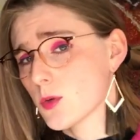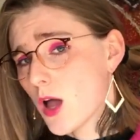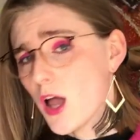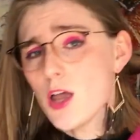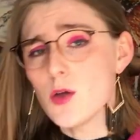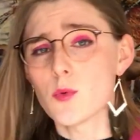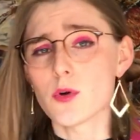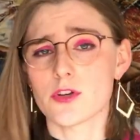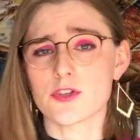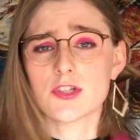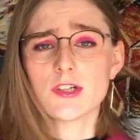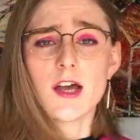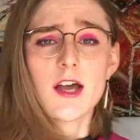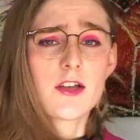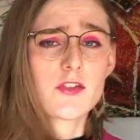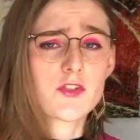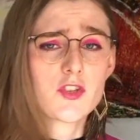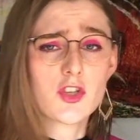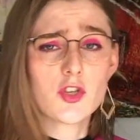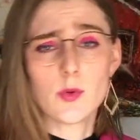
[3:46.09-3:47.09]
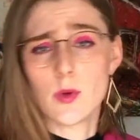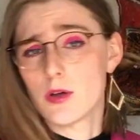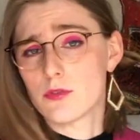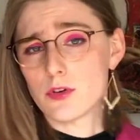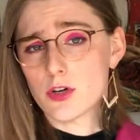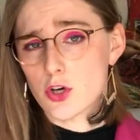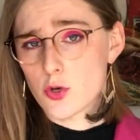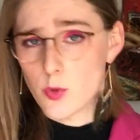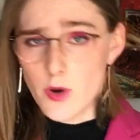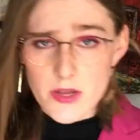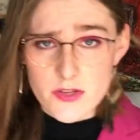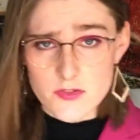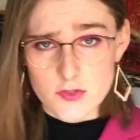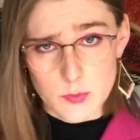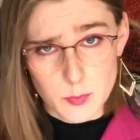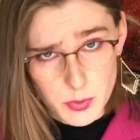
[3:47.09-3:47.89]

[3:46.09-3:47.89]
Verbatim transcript: I want to ask you a request,